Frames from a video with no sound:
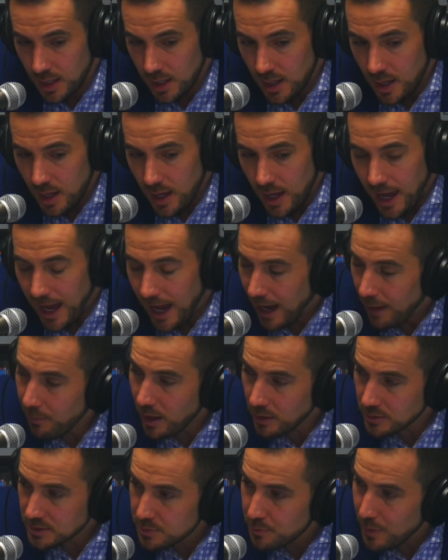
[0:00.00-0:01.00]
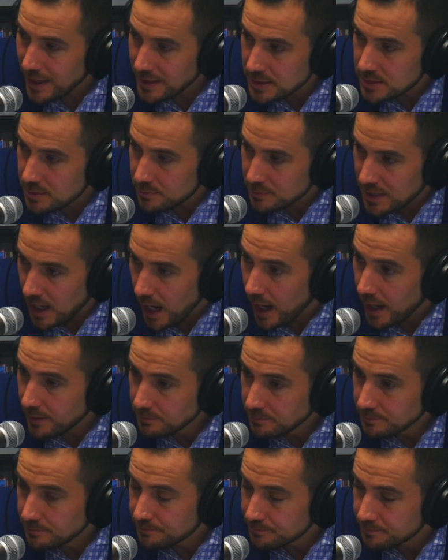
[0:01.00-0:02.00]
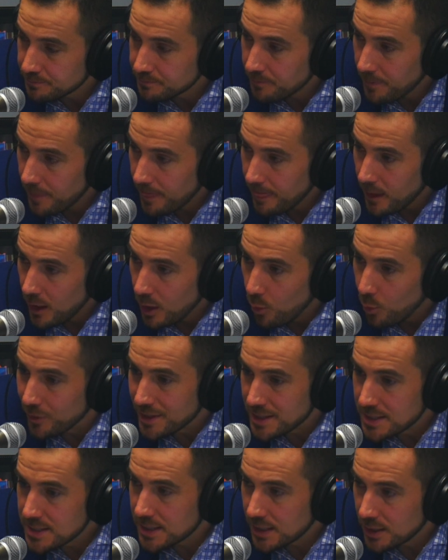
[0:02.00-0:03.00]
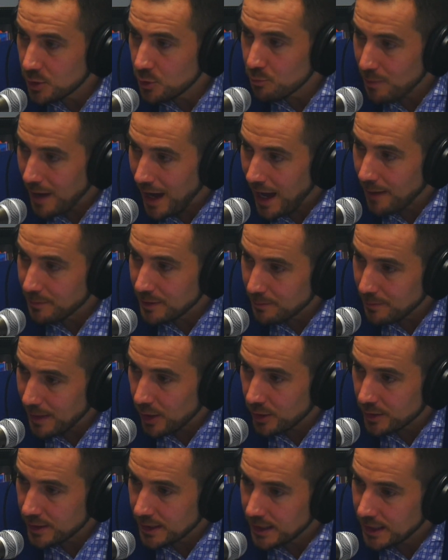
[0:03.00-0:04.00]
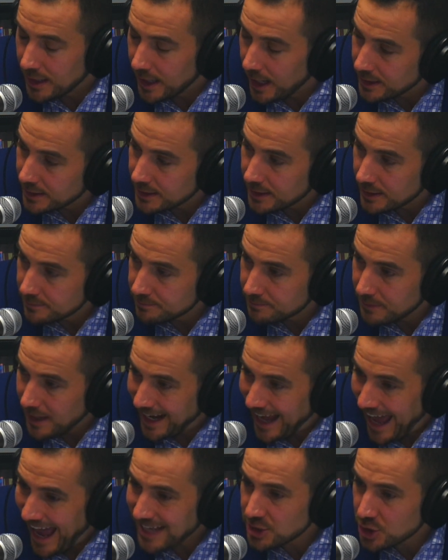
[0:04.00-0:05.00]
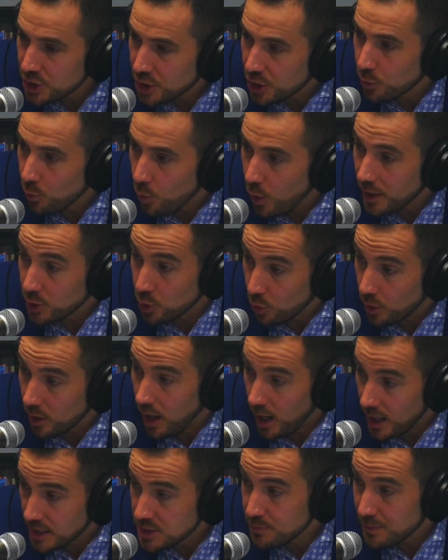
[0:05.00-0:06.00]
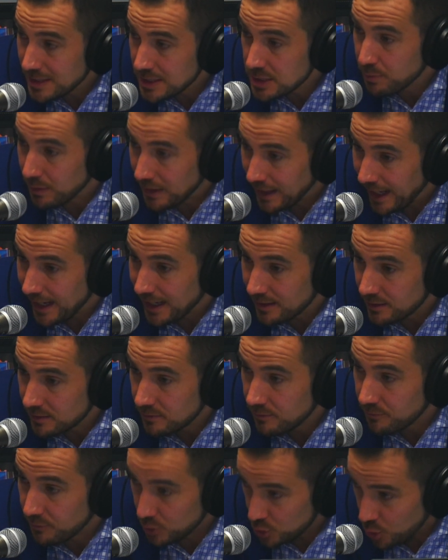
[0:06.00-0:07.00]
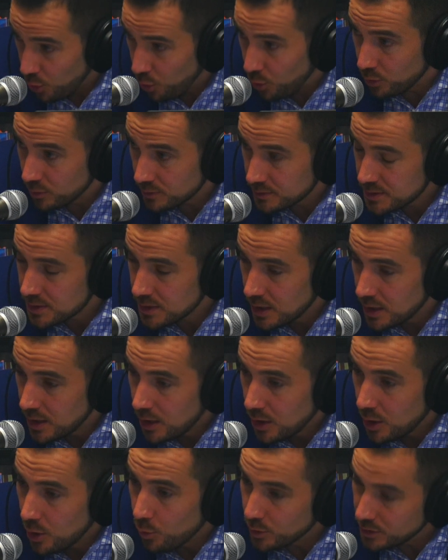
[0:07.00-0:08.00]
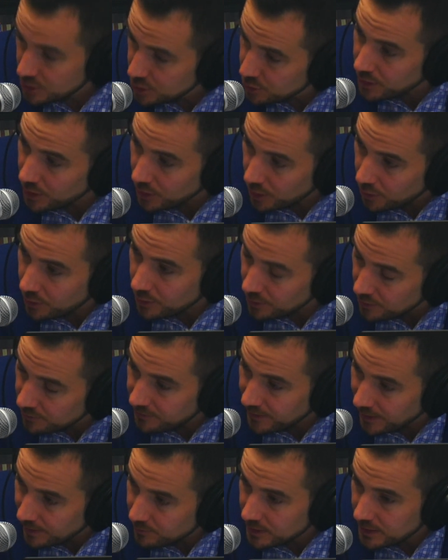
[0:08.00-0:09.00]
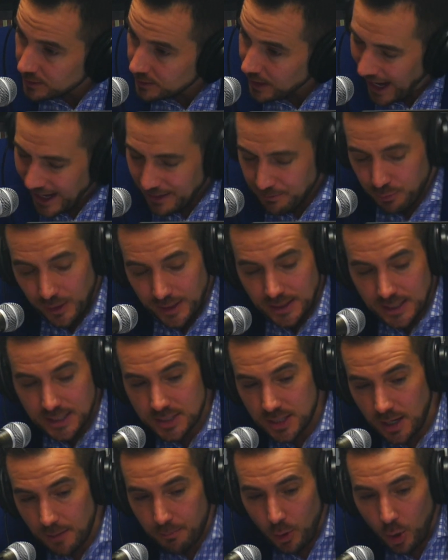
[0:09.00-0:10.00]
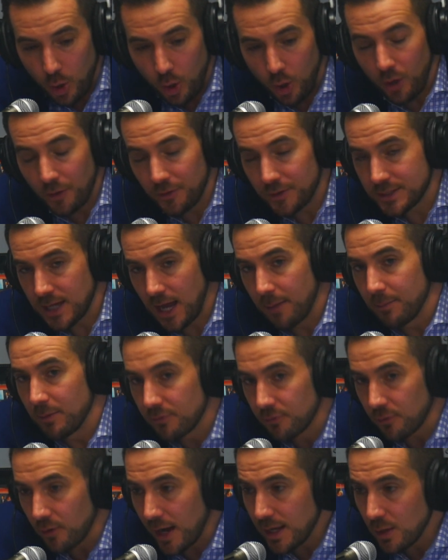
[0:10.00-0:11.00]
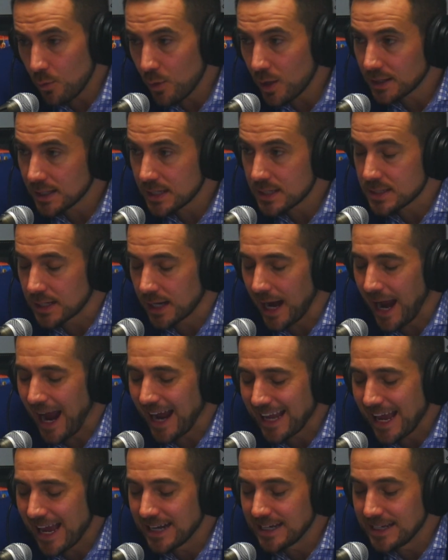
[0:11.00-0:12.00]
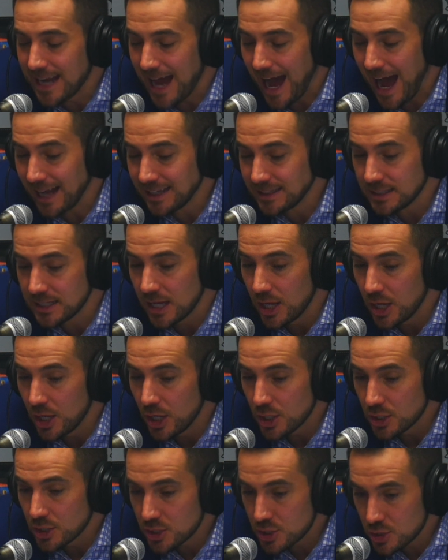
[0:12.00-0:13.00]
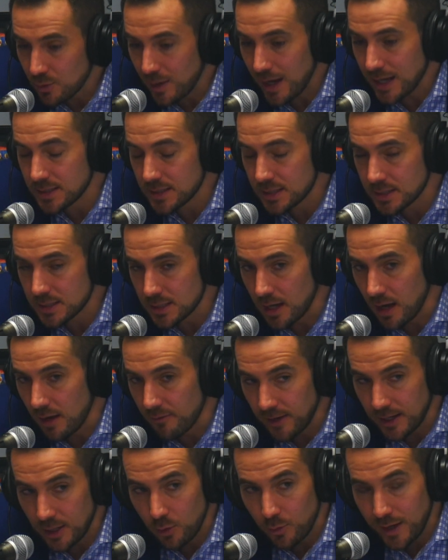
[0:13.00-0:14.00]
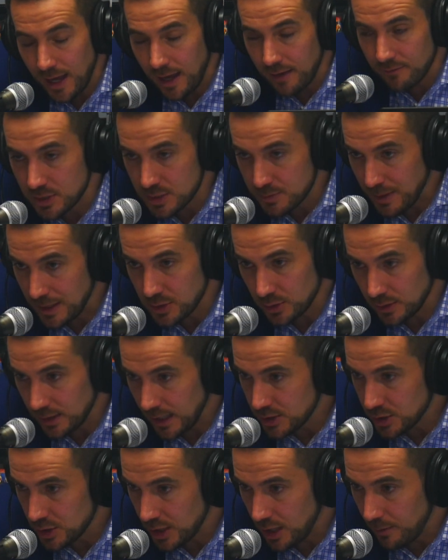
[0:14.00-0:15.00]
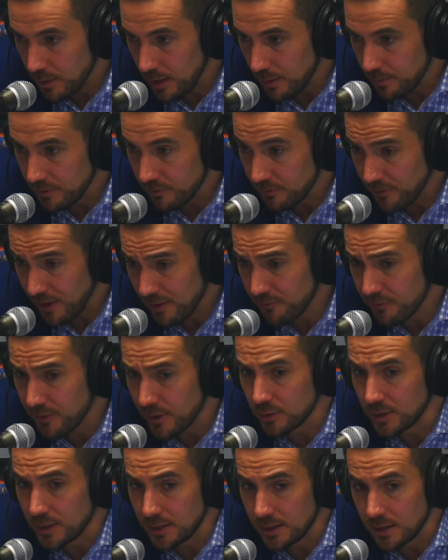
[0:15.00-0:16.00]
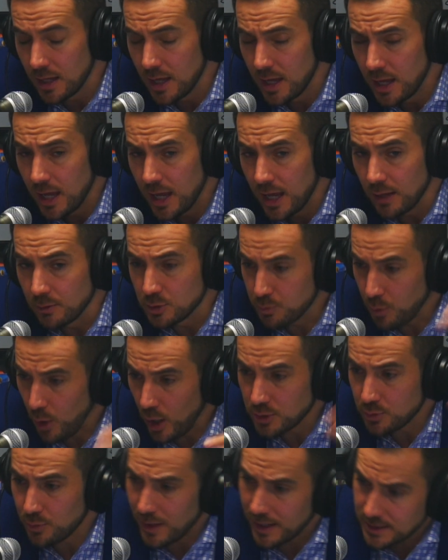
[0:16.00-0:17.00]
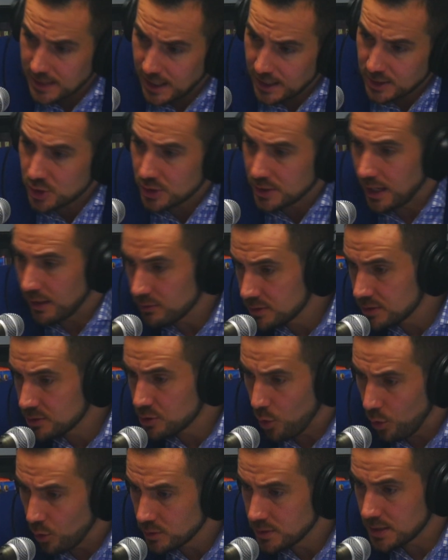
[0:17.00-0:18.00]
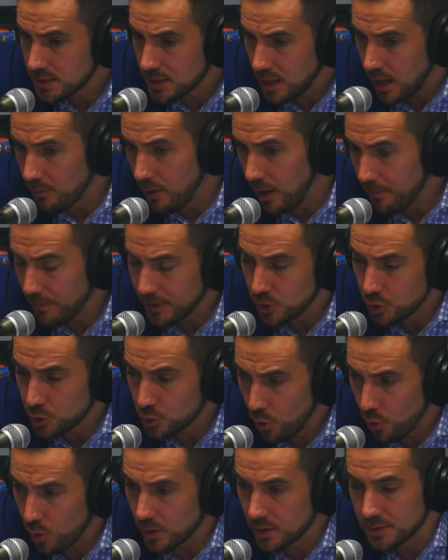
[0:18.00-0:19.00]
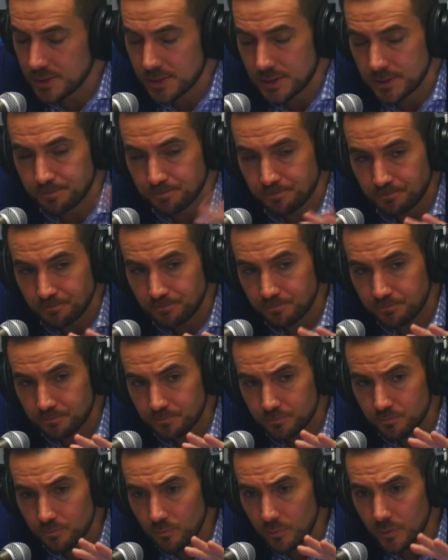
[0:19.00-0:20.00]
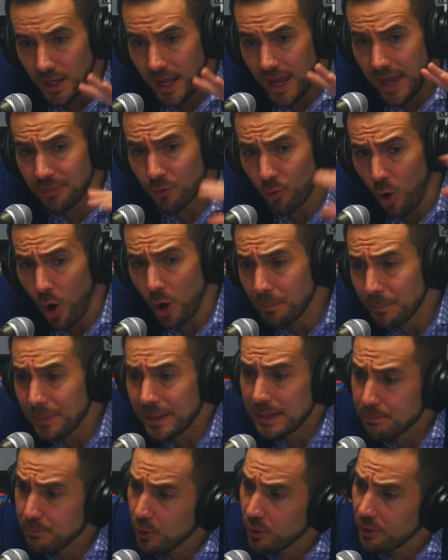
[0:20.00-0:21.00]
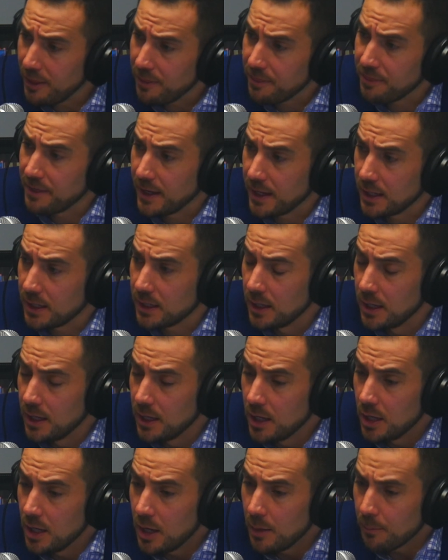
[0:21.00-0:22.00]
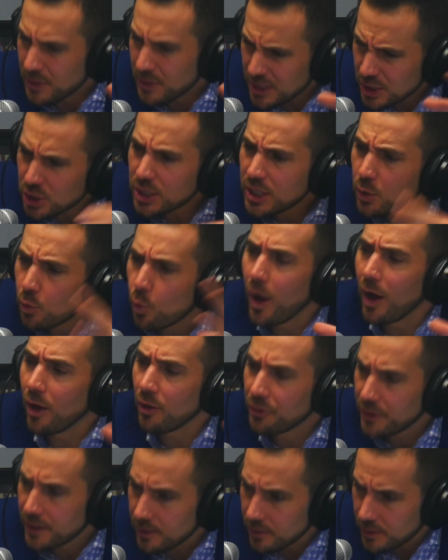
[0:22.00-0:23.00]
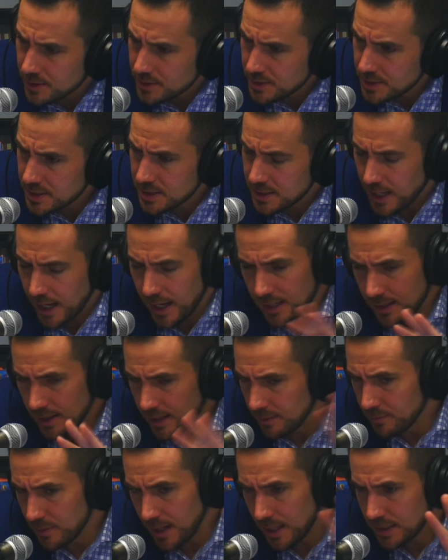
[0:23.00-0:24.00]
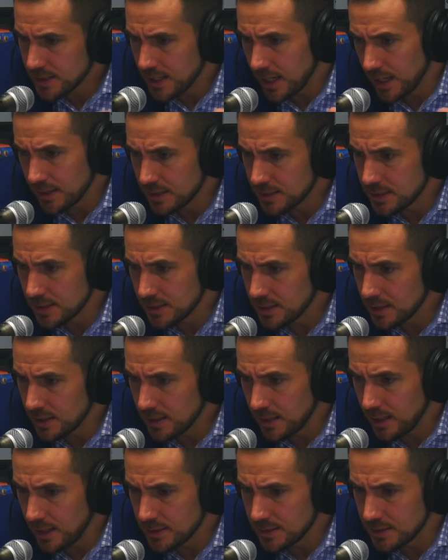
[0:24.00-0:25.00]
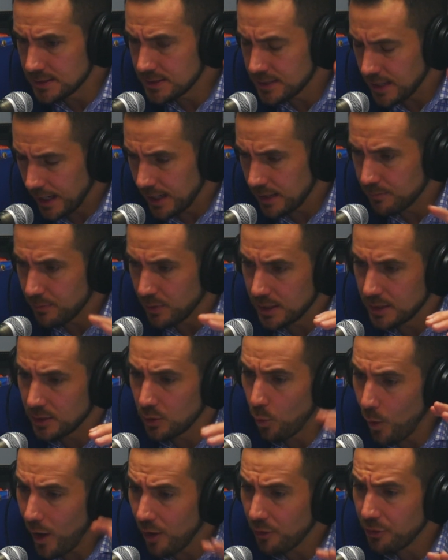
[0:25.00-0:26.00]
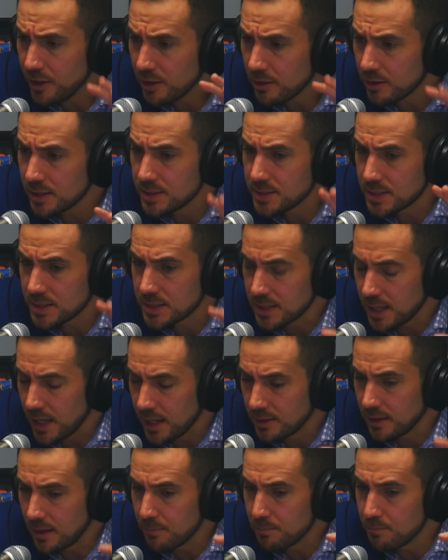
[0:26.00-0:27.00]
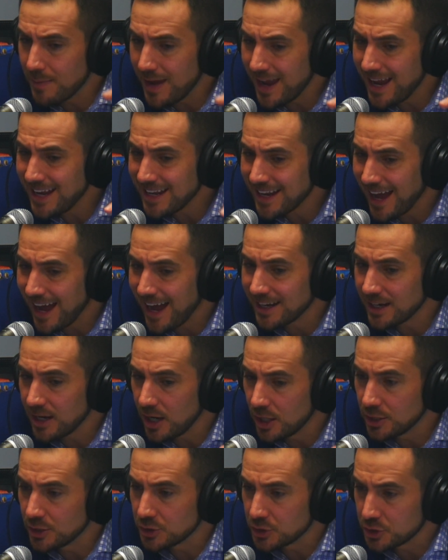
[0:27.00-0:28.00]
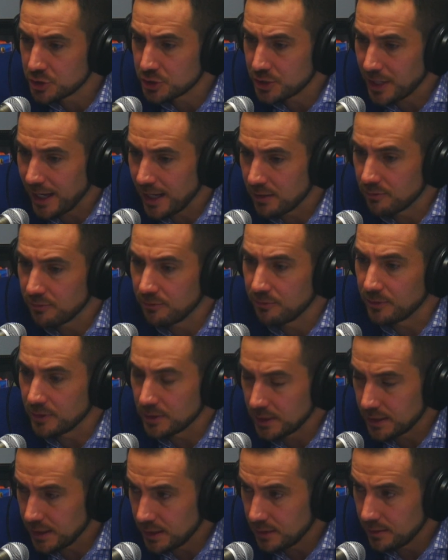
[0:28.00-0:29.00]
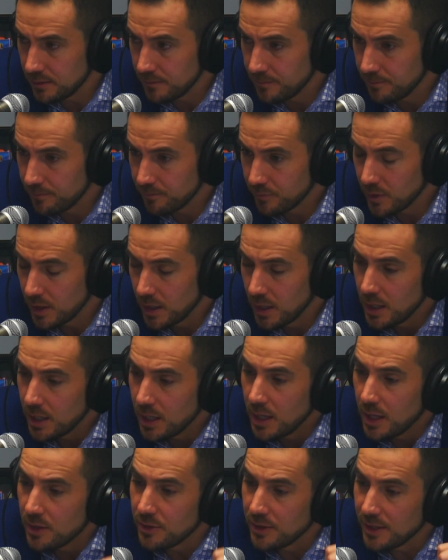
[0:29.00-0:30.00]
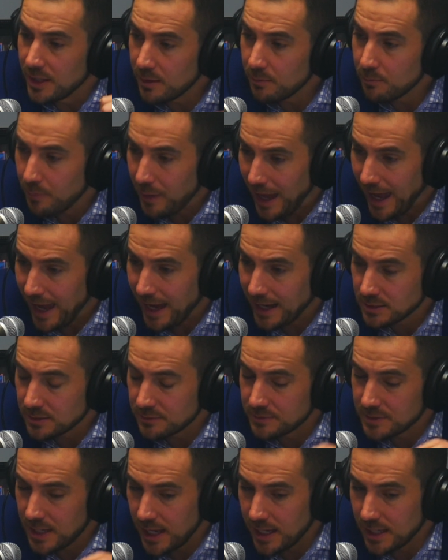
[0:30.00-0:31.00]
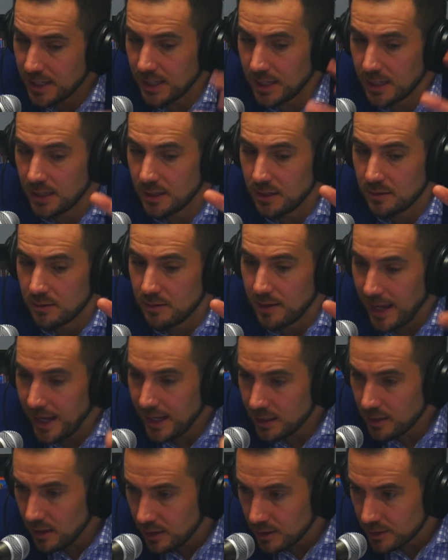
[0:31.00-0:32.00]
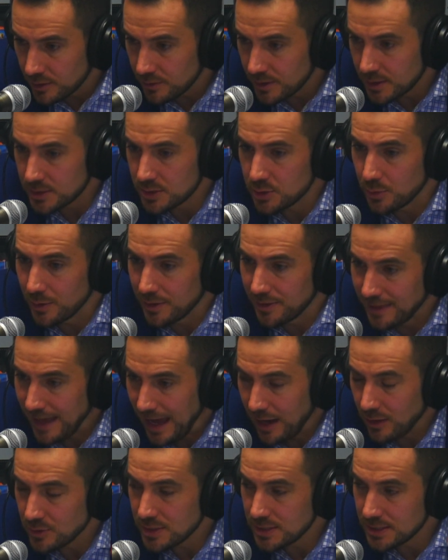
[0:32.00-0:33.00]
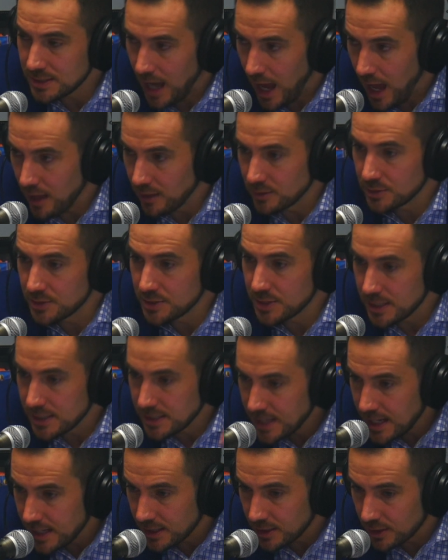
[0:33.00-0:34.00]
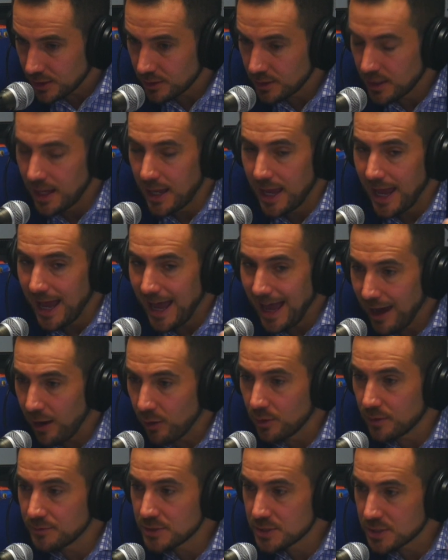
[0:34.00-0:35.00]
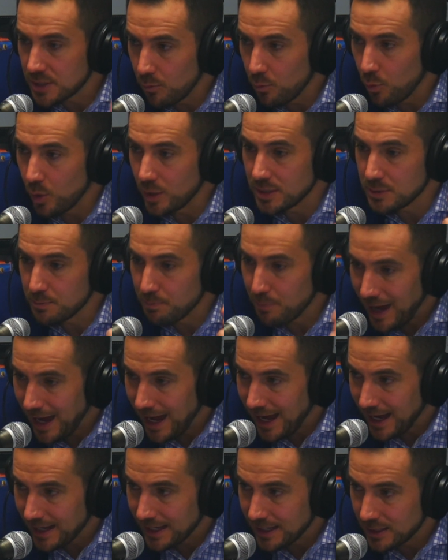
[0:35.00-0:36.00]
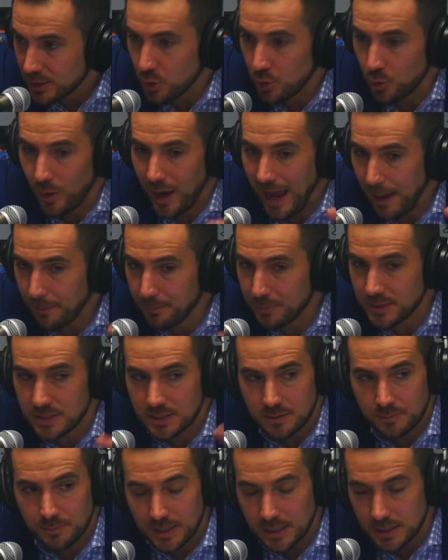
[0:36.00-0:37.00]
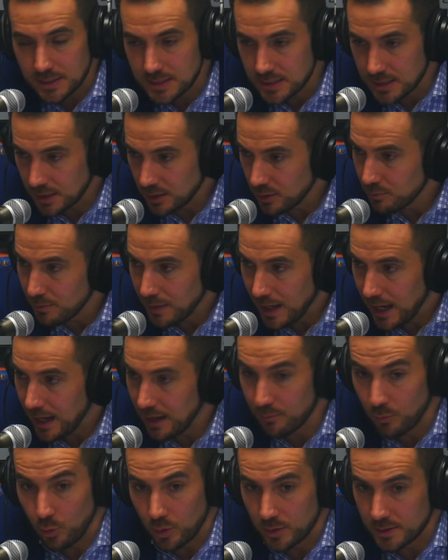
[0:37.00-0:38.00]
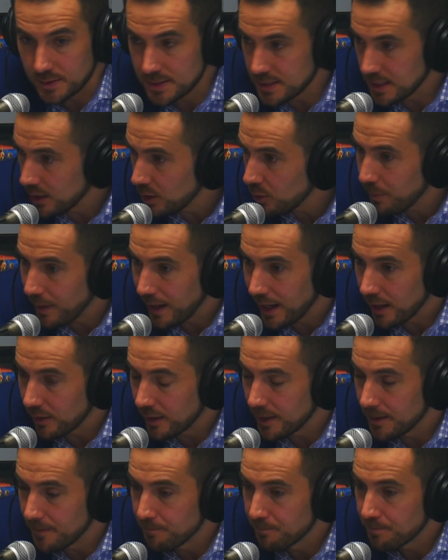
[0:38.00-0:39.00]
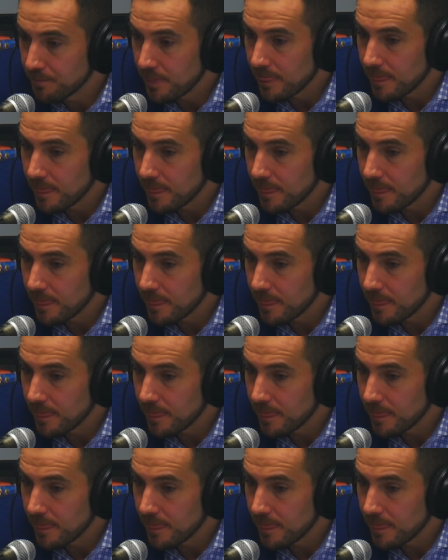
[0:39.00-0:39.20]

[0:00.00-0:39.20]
But how about spend some time with a single mom in Meriden, Connecticut, and ask her what your husband's plan for tolls would do to her and her family. I bring this up all the time, and for anyone listening, I cannot stress this enough. I know we have a special election coming up in Fairfield, and it was brought to my attention that tolls has come up at the doors, and there are people that think, particularly in wealthy areas of state, and I'm not saying this as a dig, but in the wealthy areas of state that may not understand fully the impact of taking $800 to $1,000 a year out of someone's pocket who happens to be a single mom or a single parent